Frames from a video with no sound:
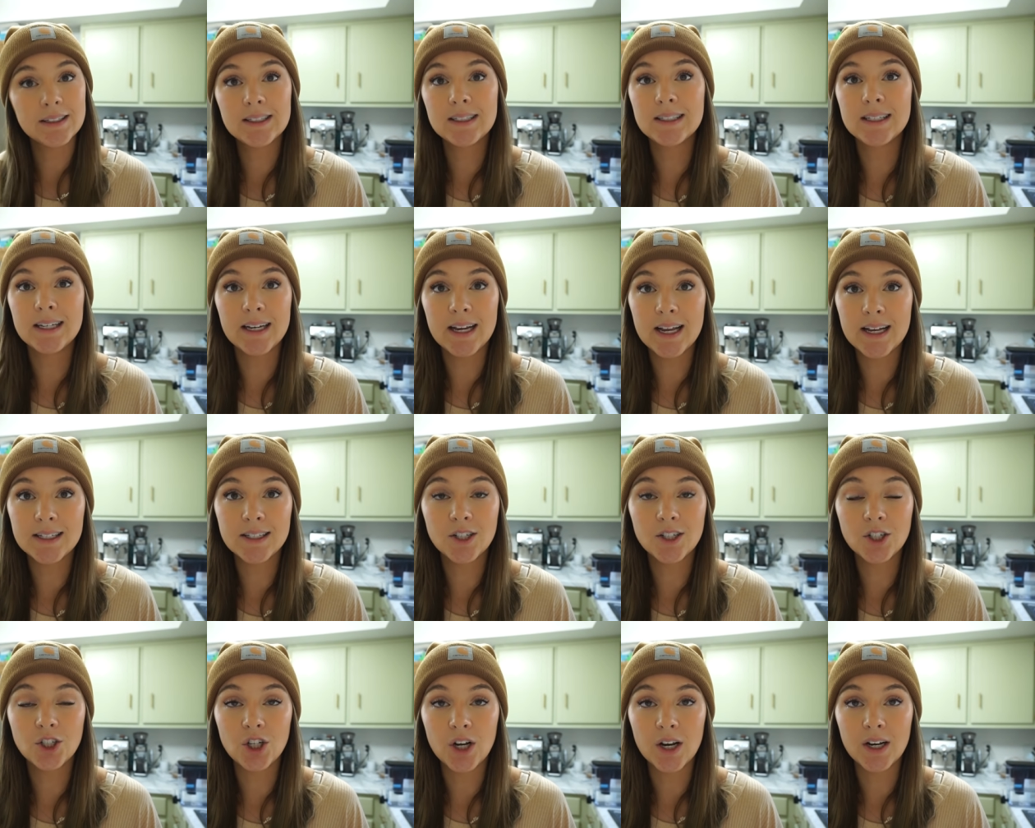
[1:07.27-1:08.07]

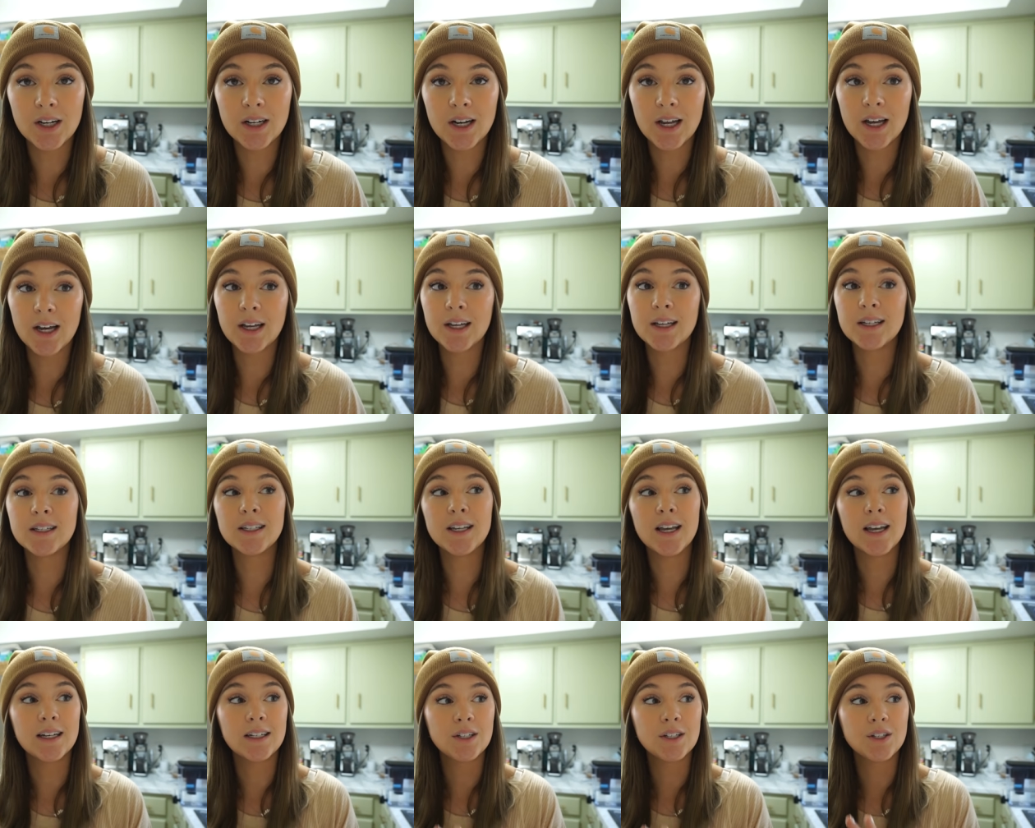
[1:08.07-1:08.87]
Today's agenda is
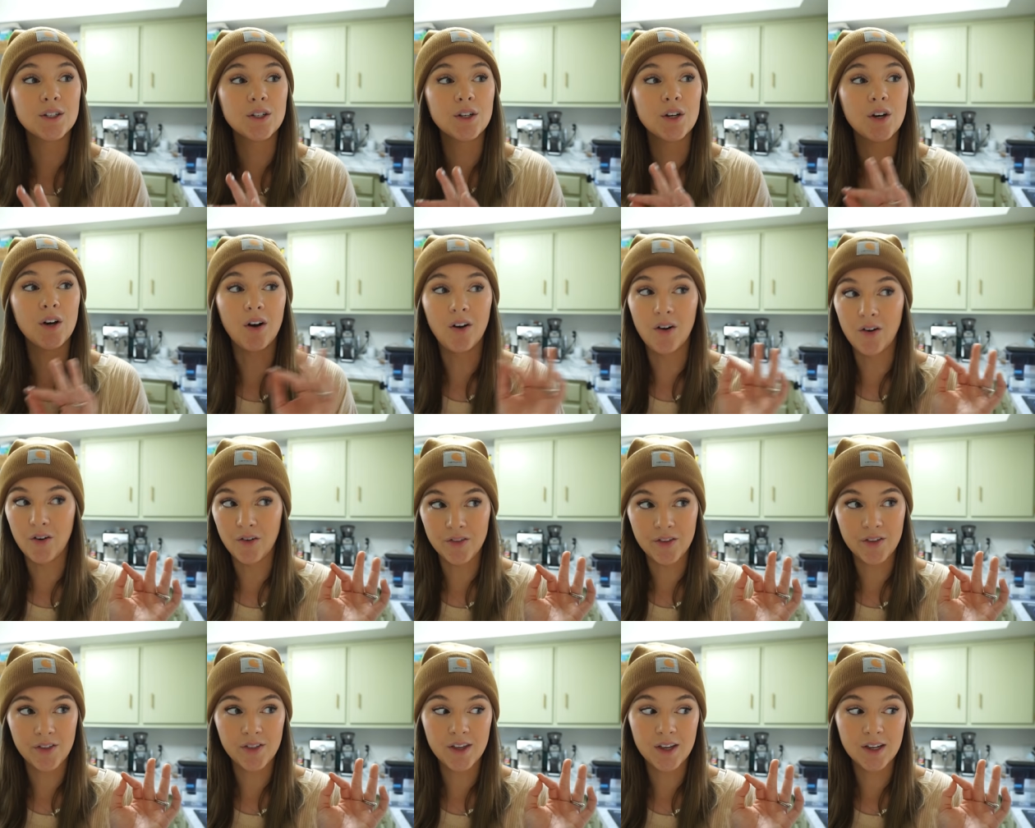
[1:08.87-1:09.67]
get all
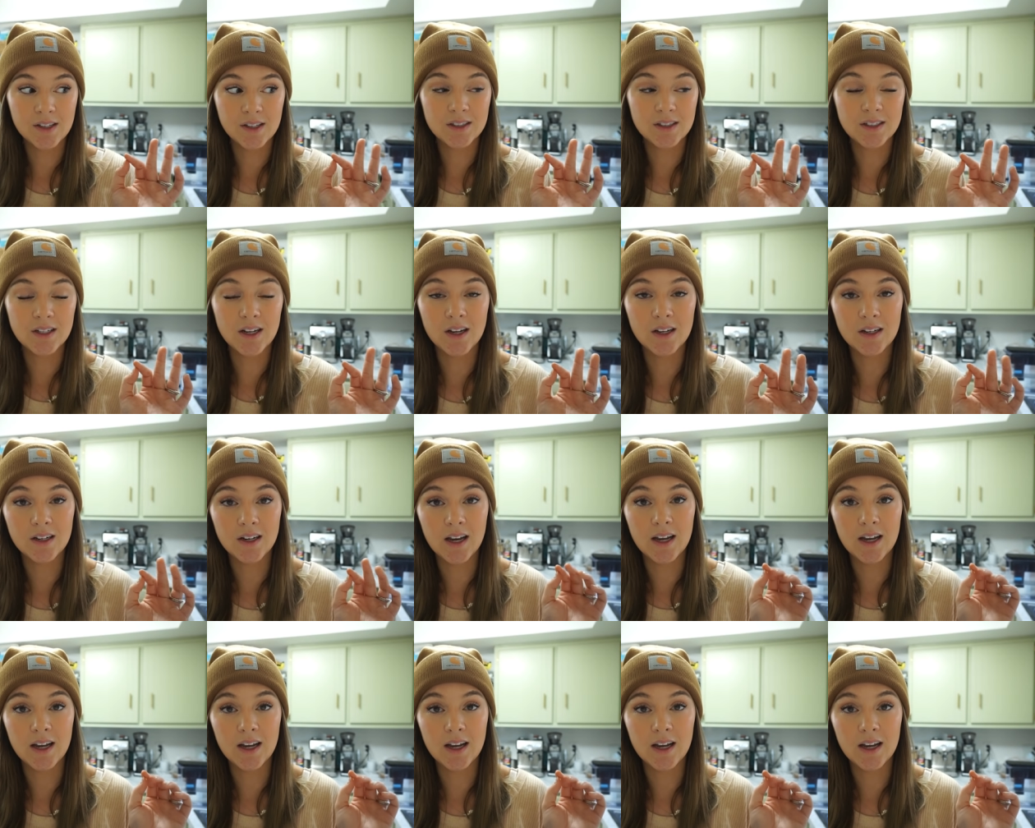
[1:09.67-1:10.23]
the things done.